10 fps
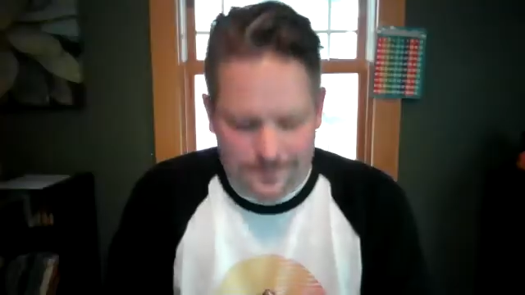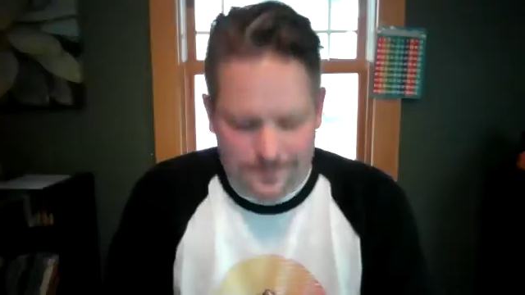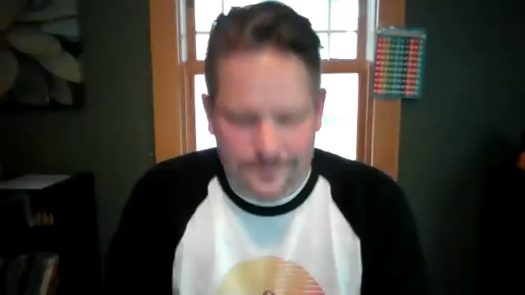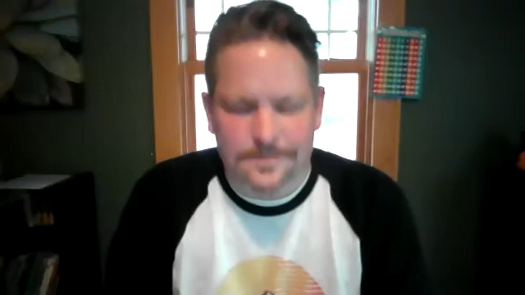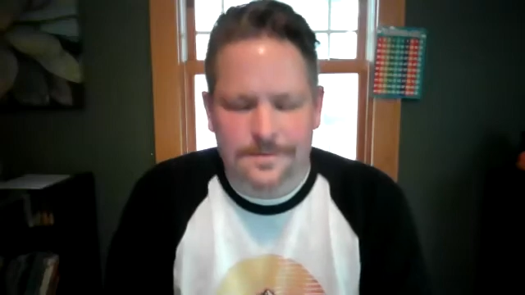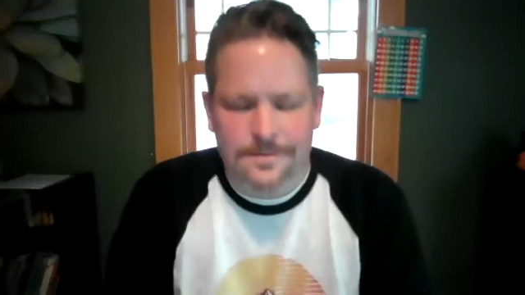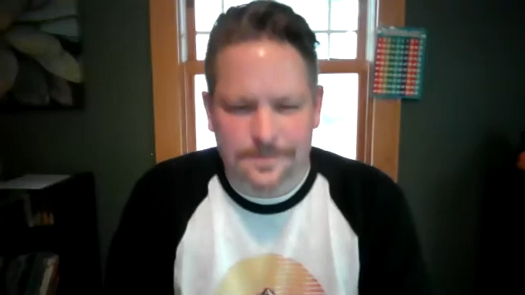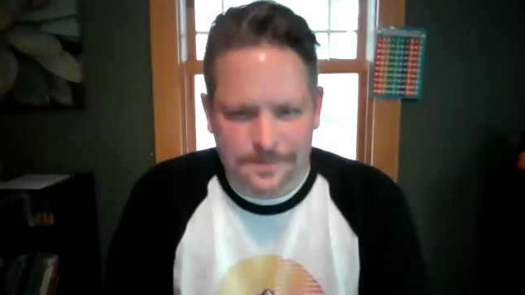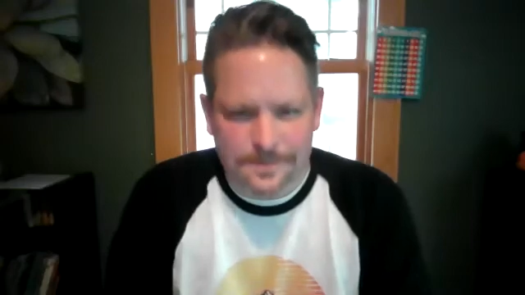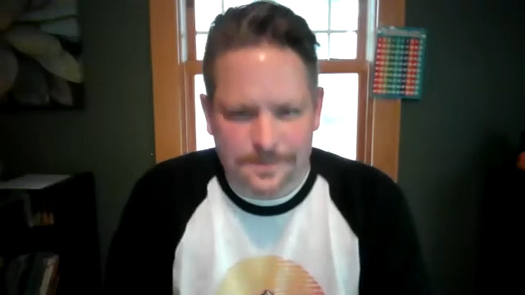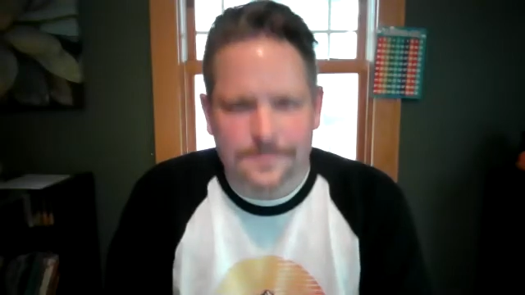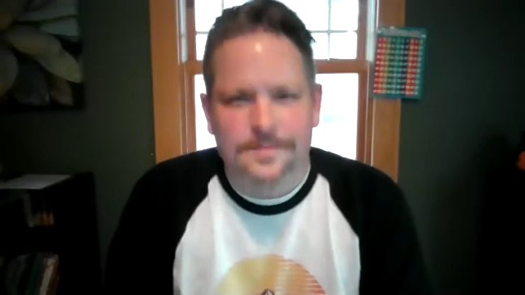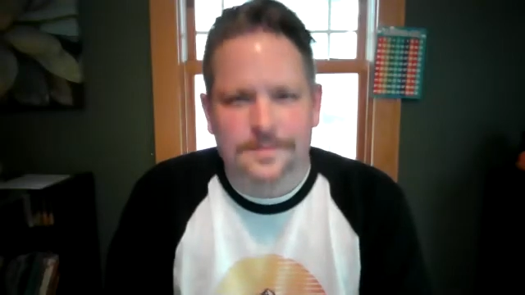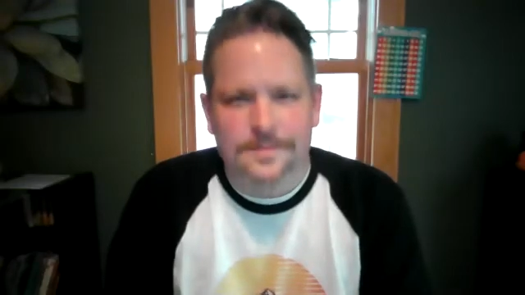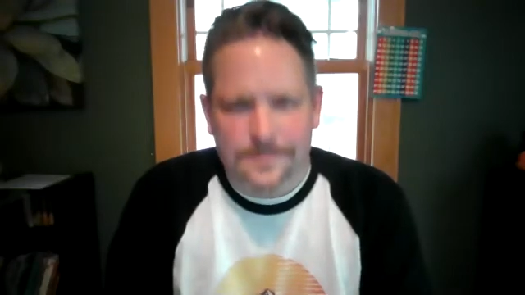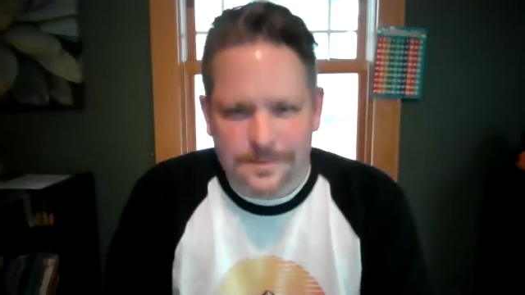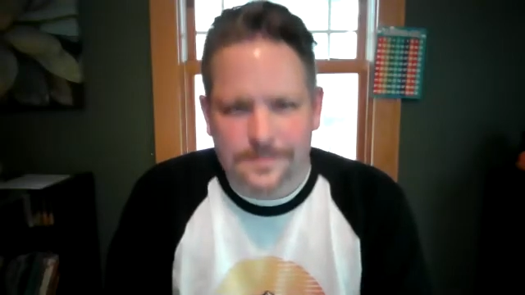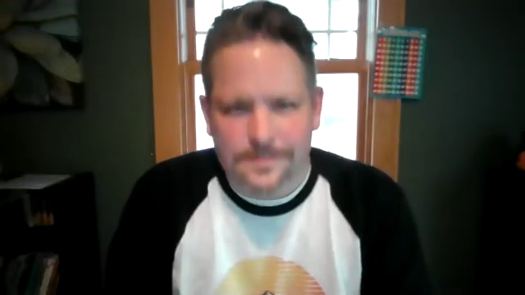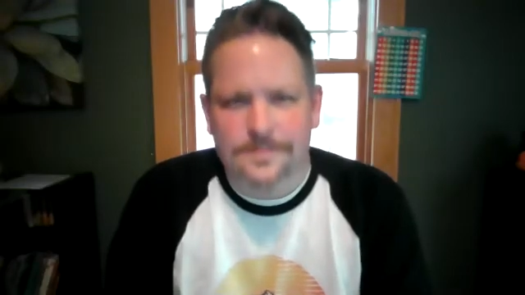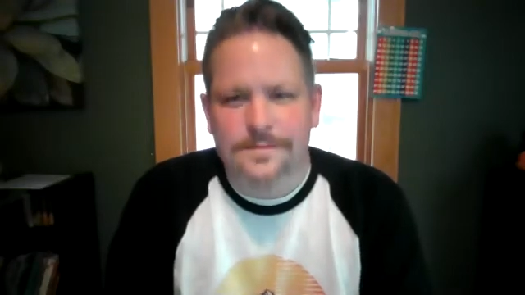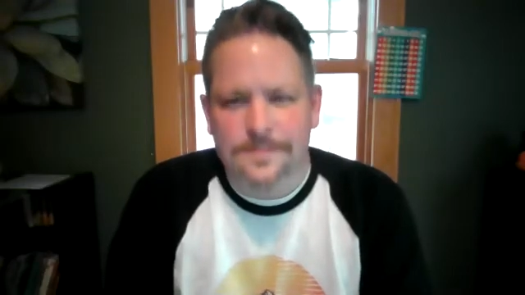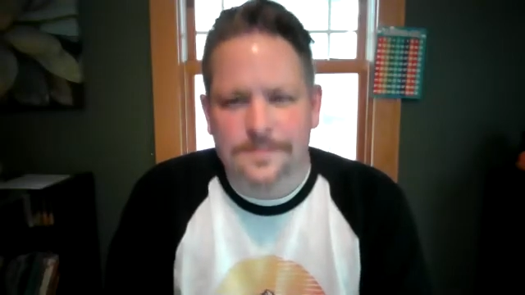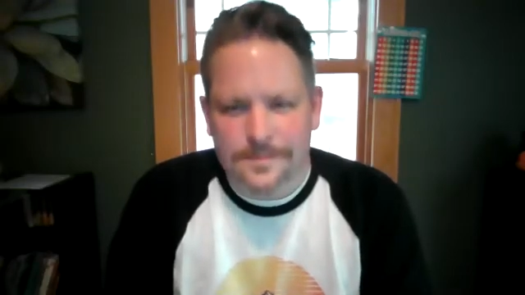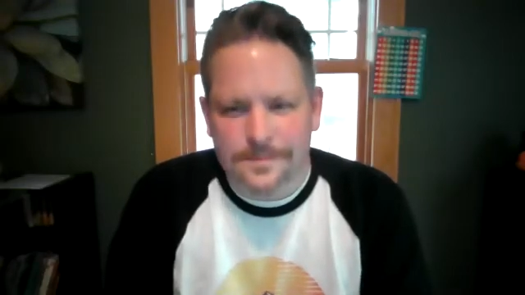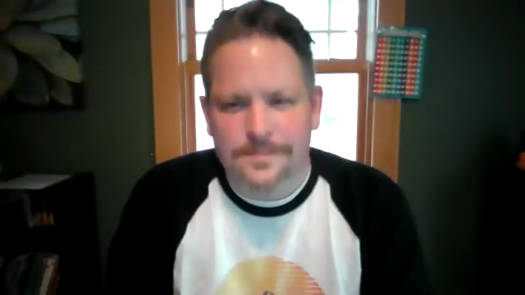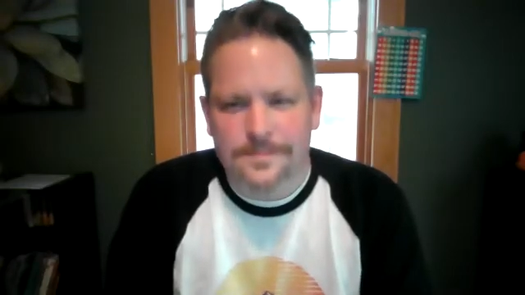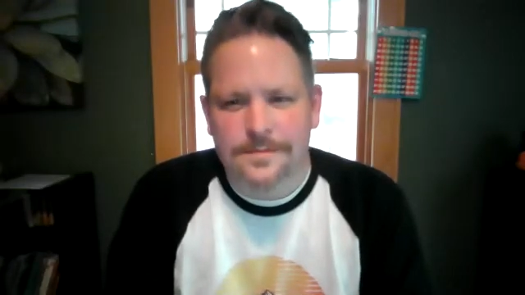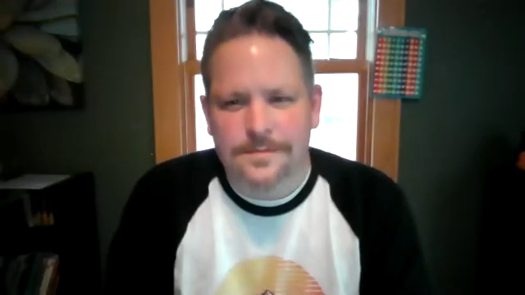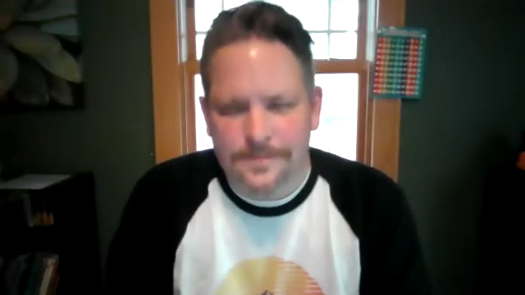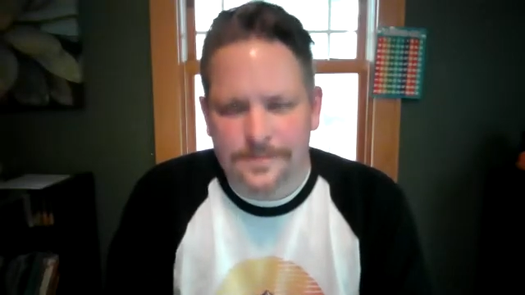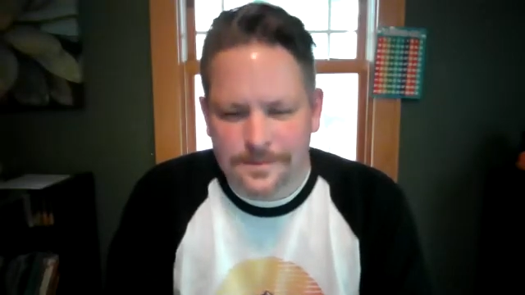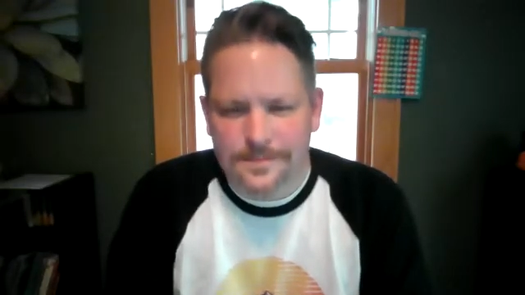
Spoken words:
Passed away, so she had to move with her dad, and I think